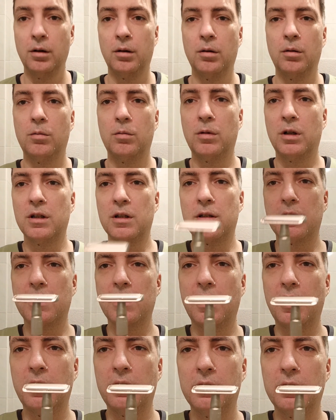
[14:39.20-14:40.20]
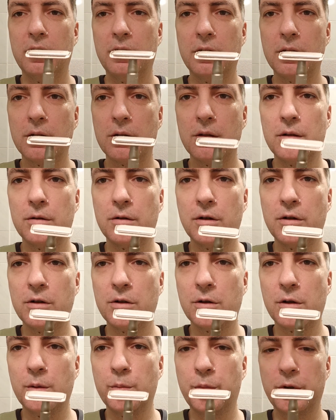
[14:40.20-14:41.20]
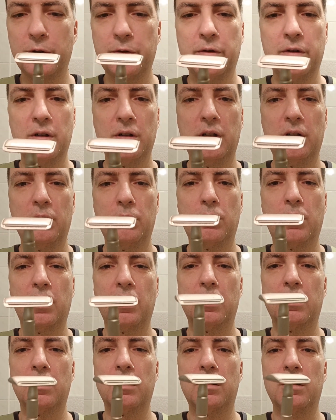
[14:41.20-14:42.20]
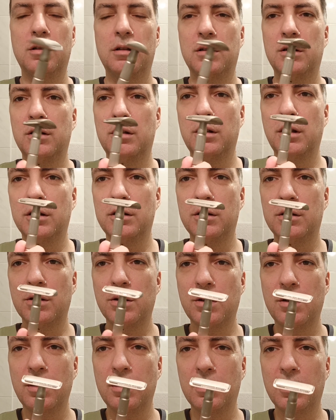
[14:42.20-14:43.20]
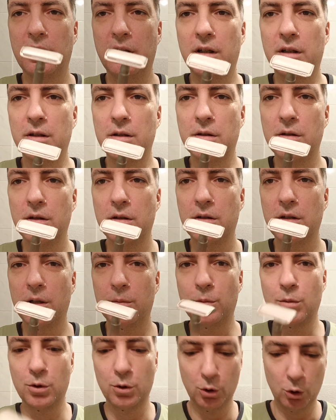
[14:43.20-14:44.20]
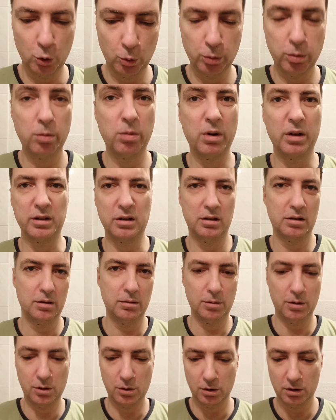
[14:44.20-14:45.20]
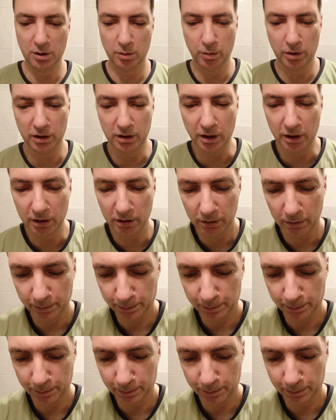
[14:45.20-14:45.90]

one side is rinsed perfectly while the other still has some soap, but it's not a big deal.